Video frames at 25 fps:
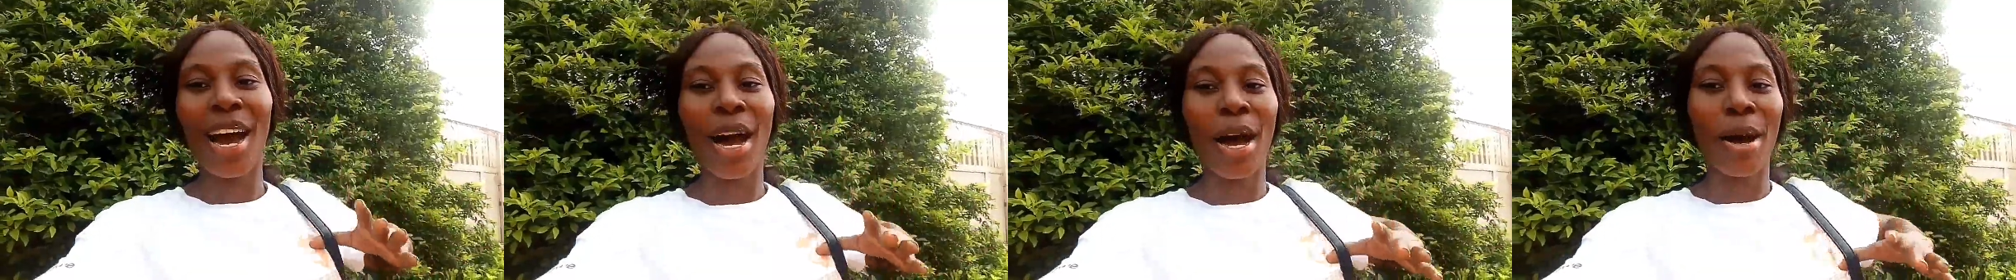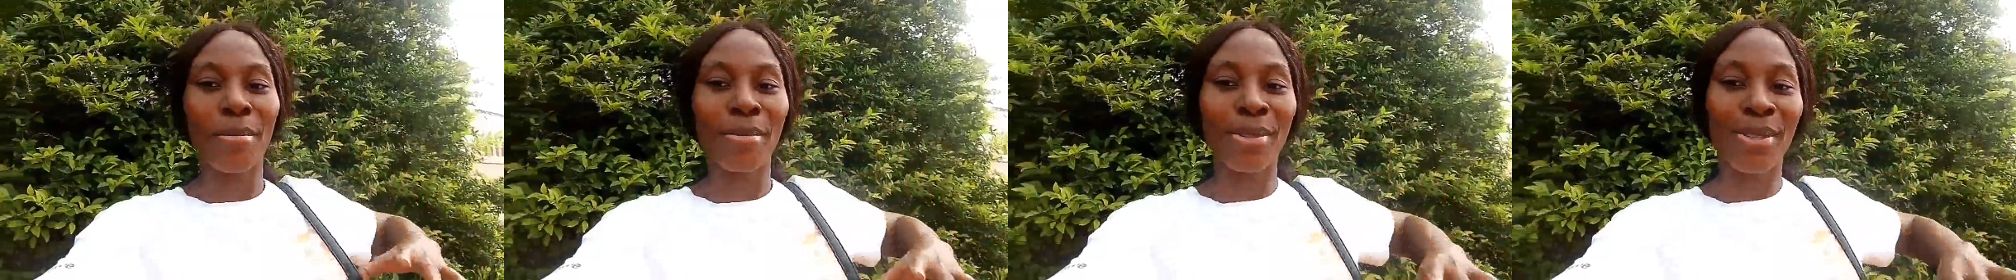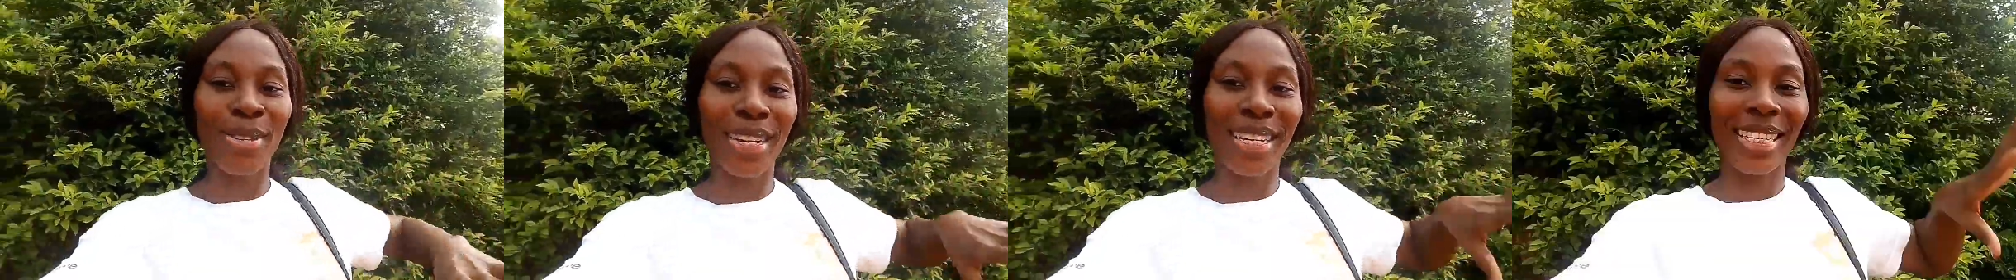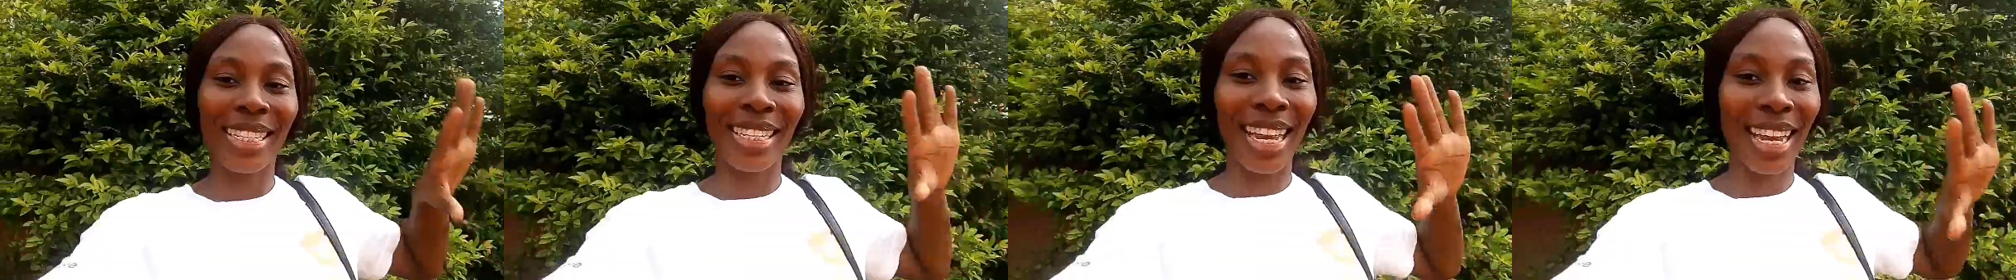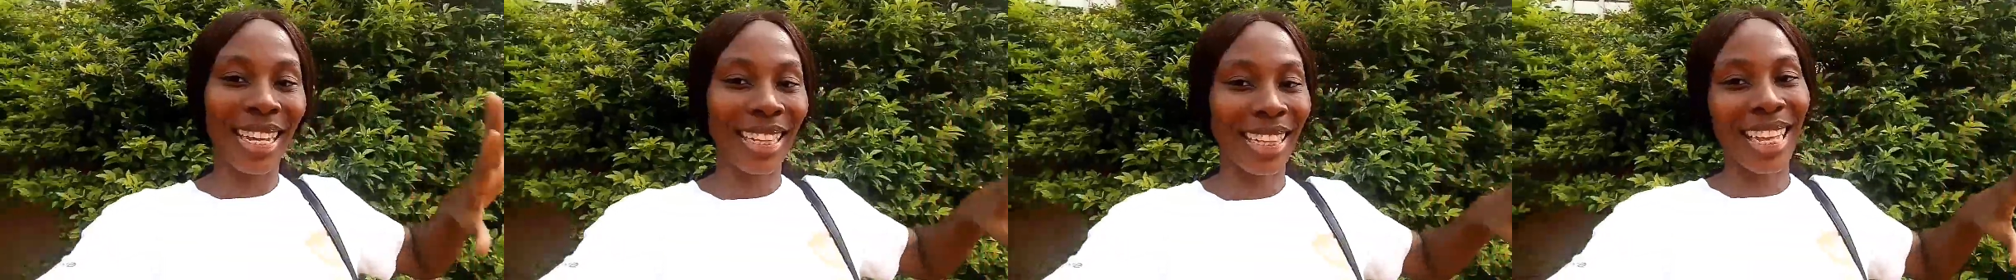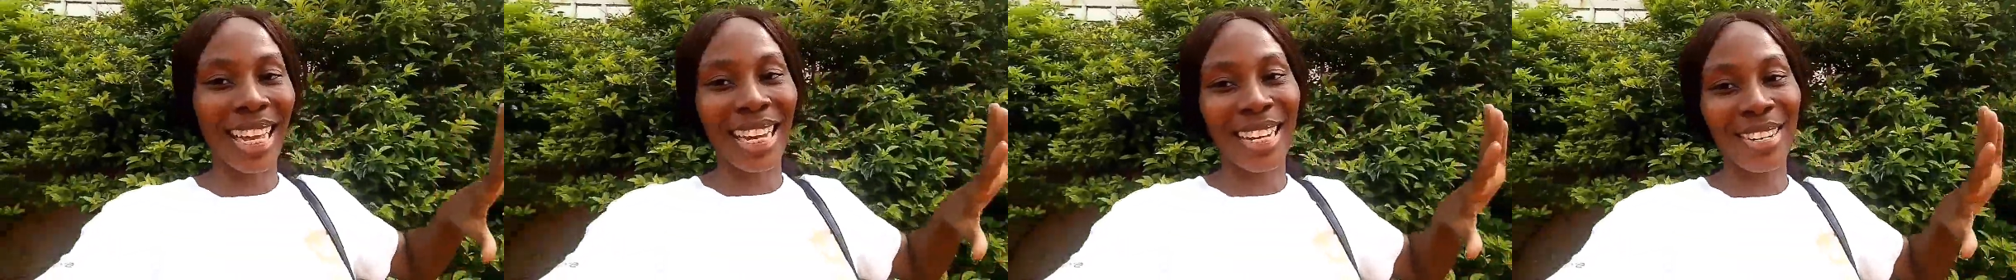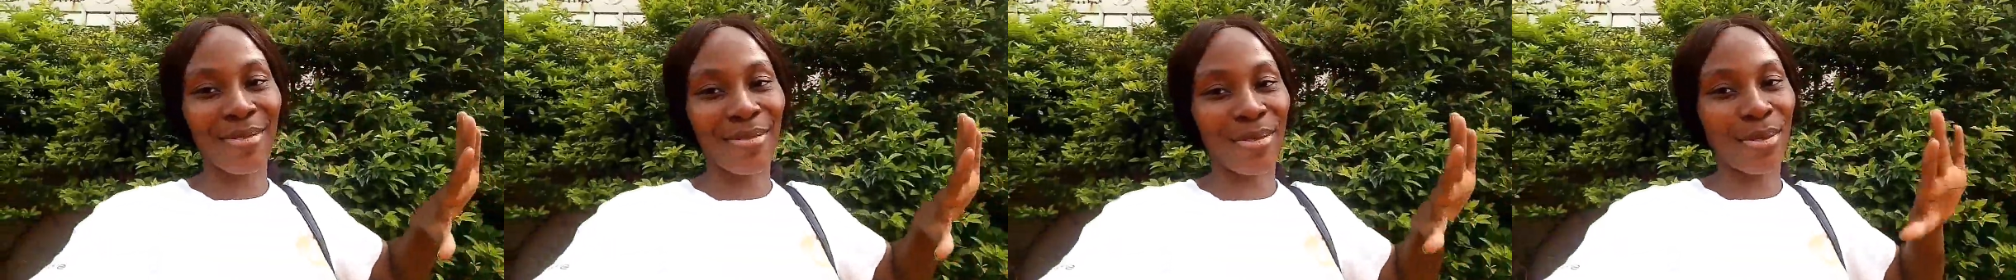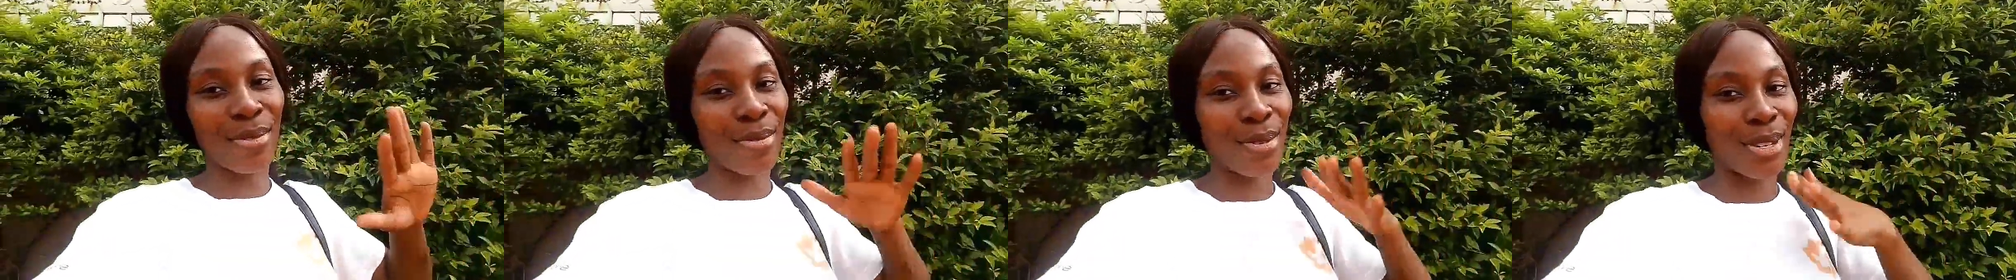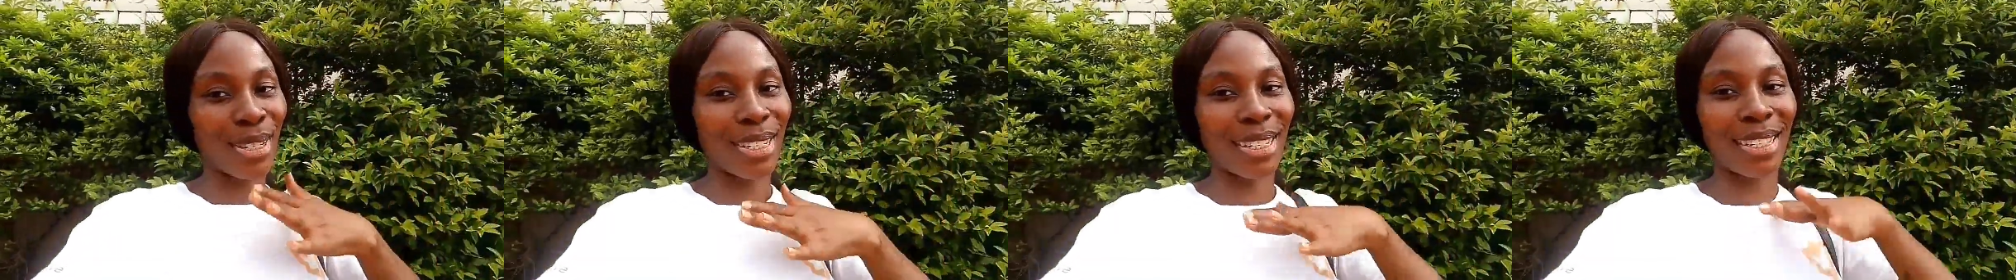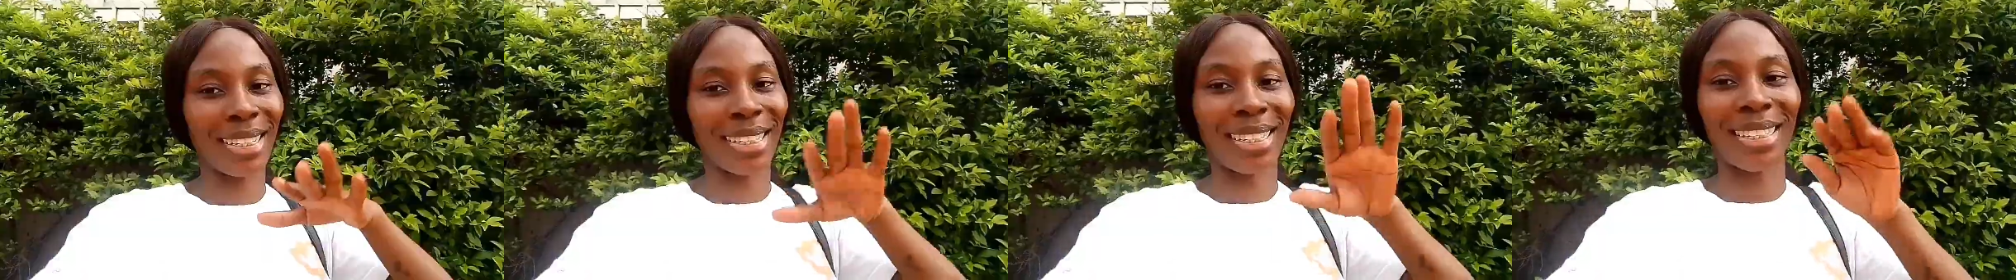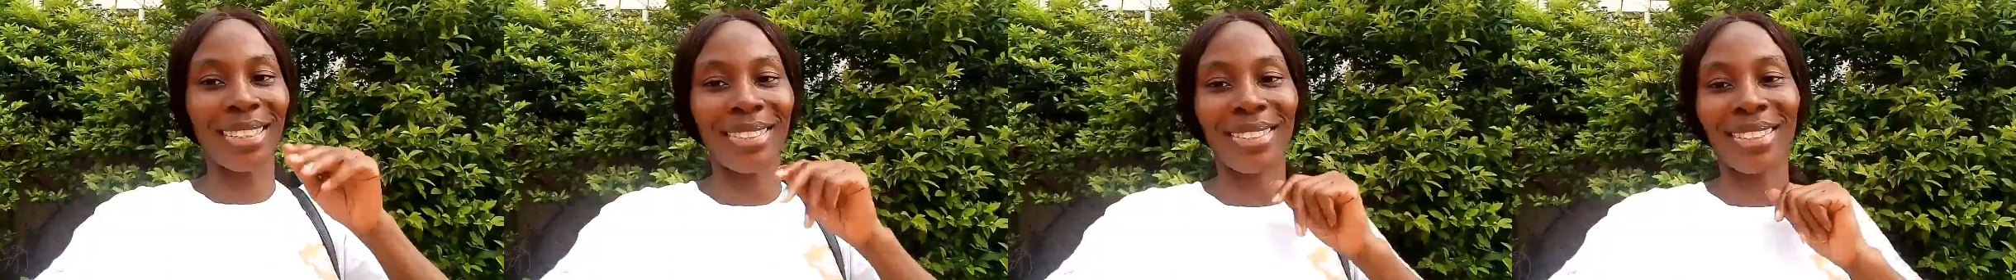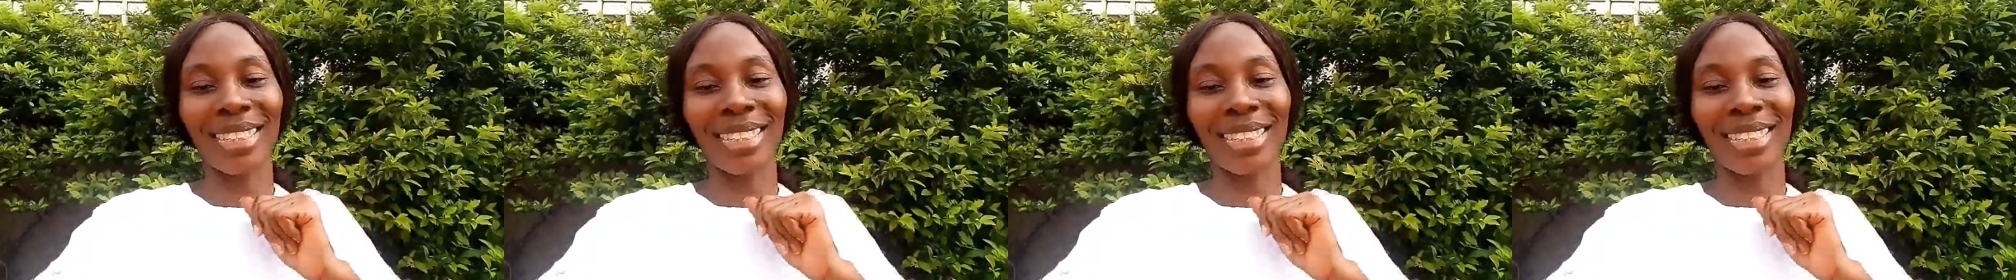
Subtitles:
I'm so excited if you watch it till